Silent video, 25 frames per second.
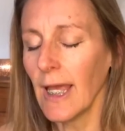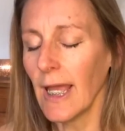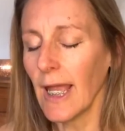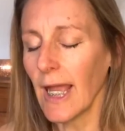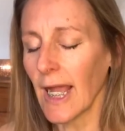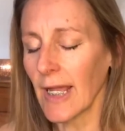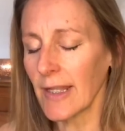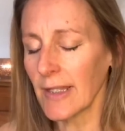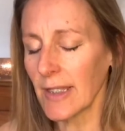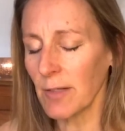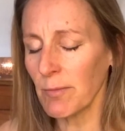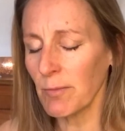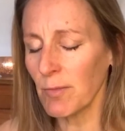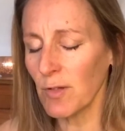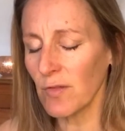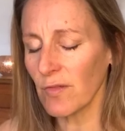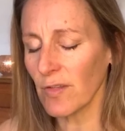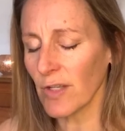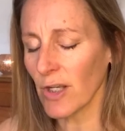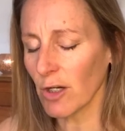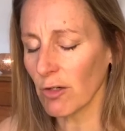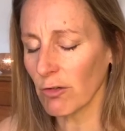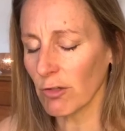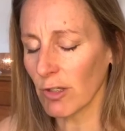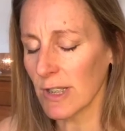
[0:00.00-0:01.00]
And then
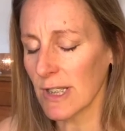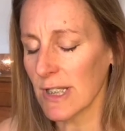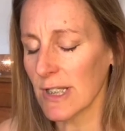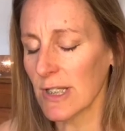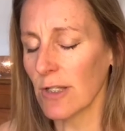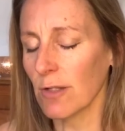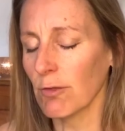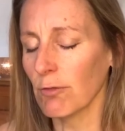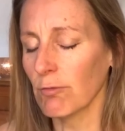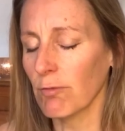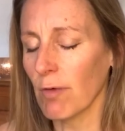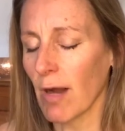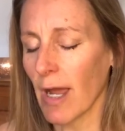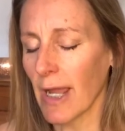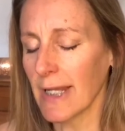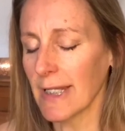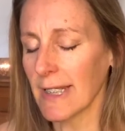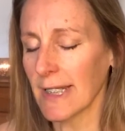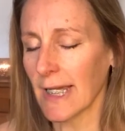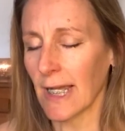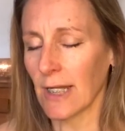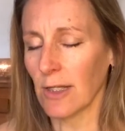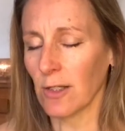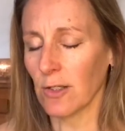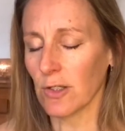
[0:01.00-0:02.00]
moving across to the right
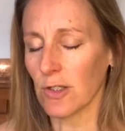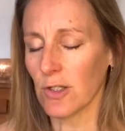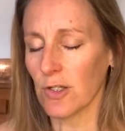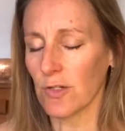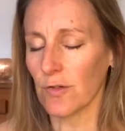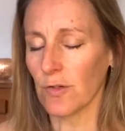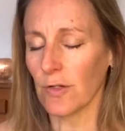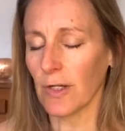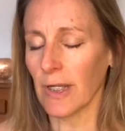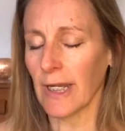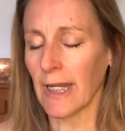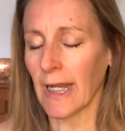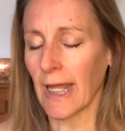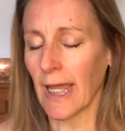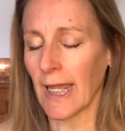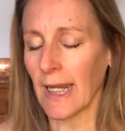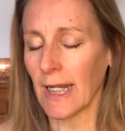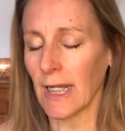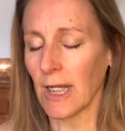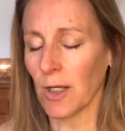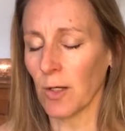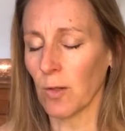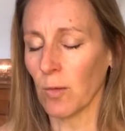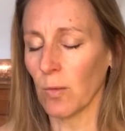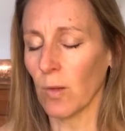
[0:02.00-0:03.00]
hand nostril.
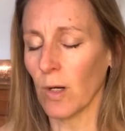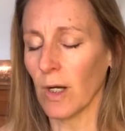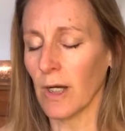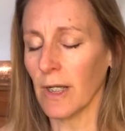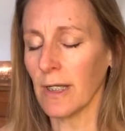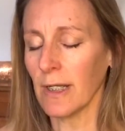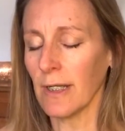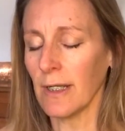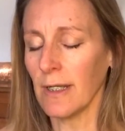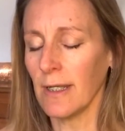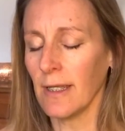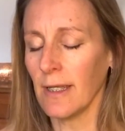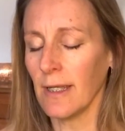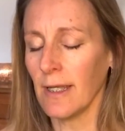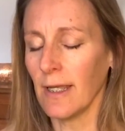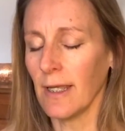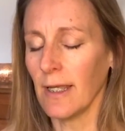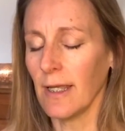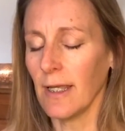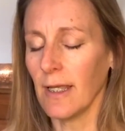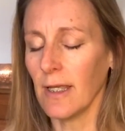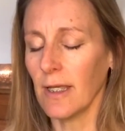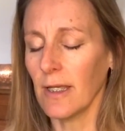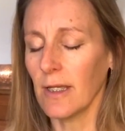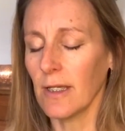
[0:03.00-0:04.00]
Inhaling 1,
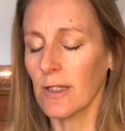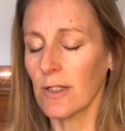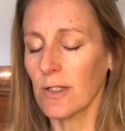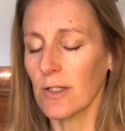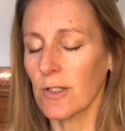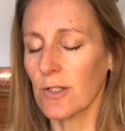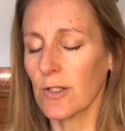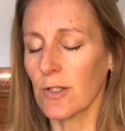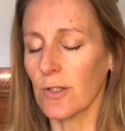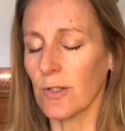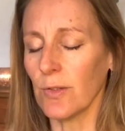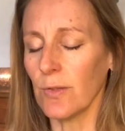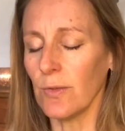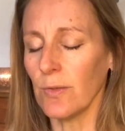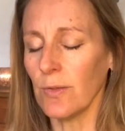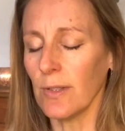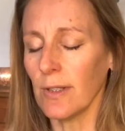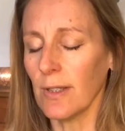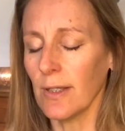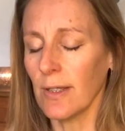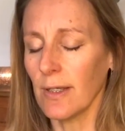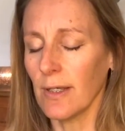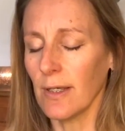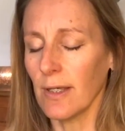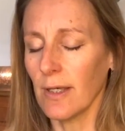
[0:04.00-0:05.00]
2,
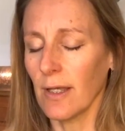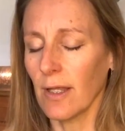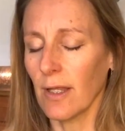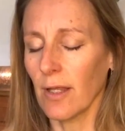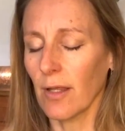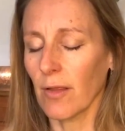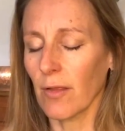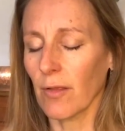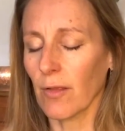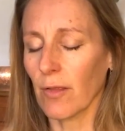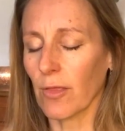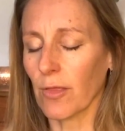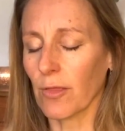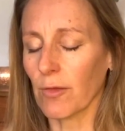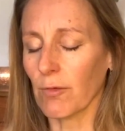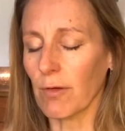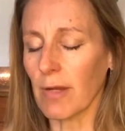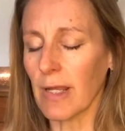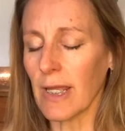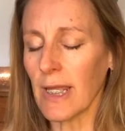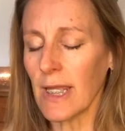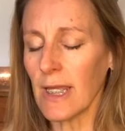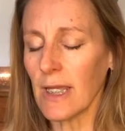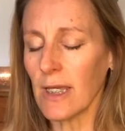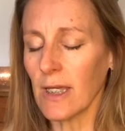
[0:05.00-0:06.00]

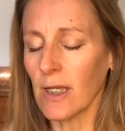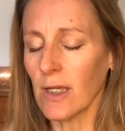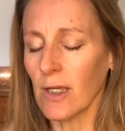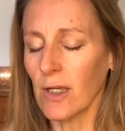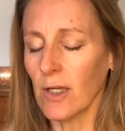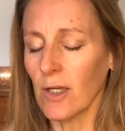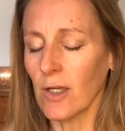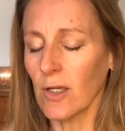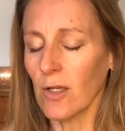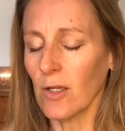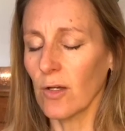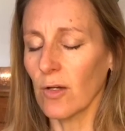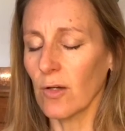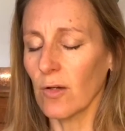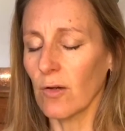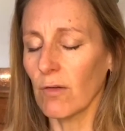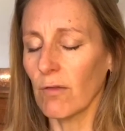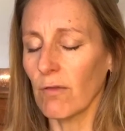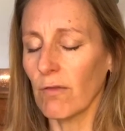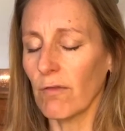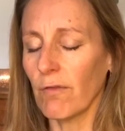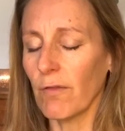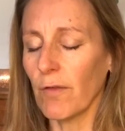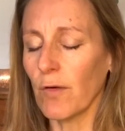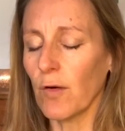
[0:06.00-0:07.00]
3,
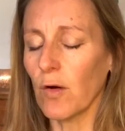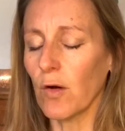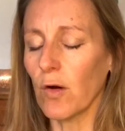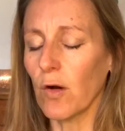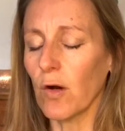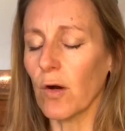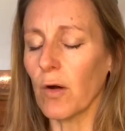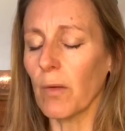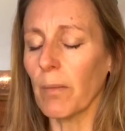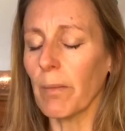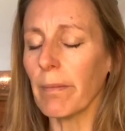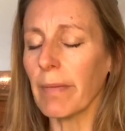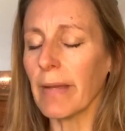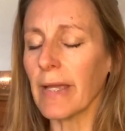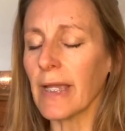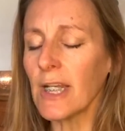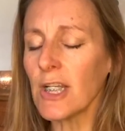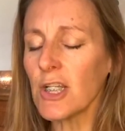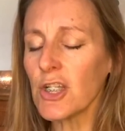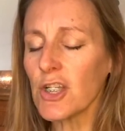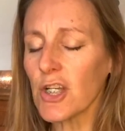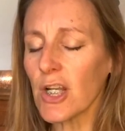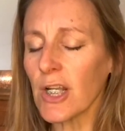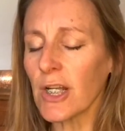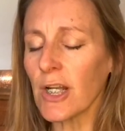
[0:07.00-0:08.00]
4.
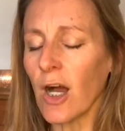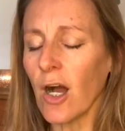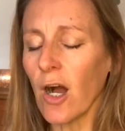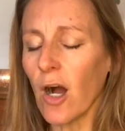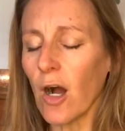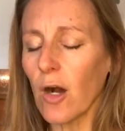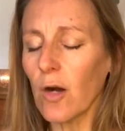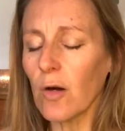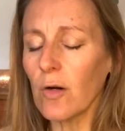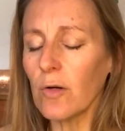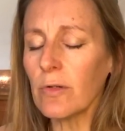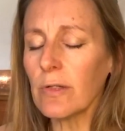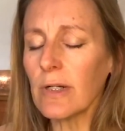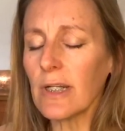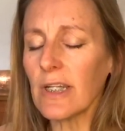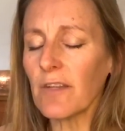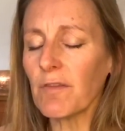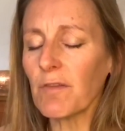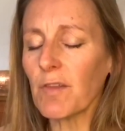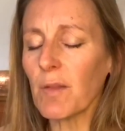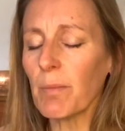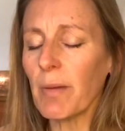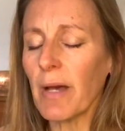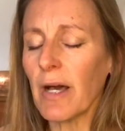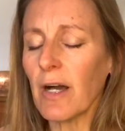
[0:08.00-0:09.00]
Pinch and hold.
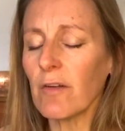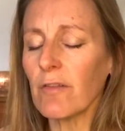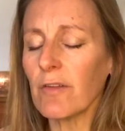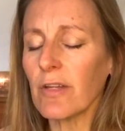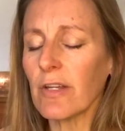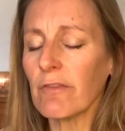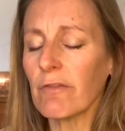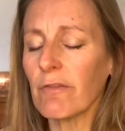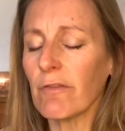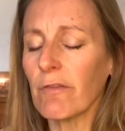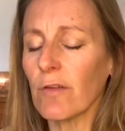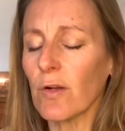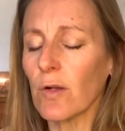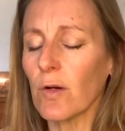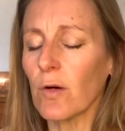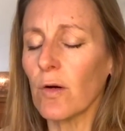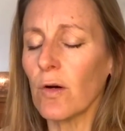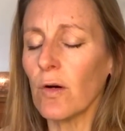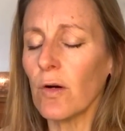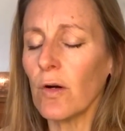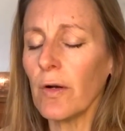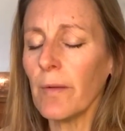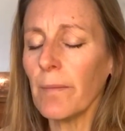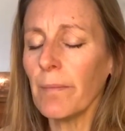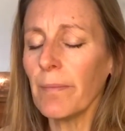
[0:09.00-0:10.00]
Lift the pelvic
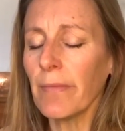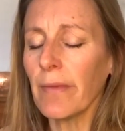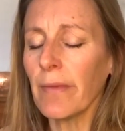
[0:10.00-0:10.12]
floor.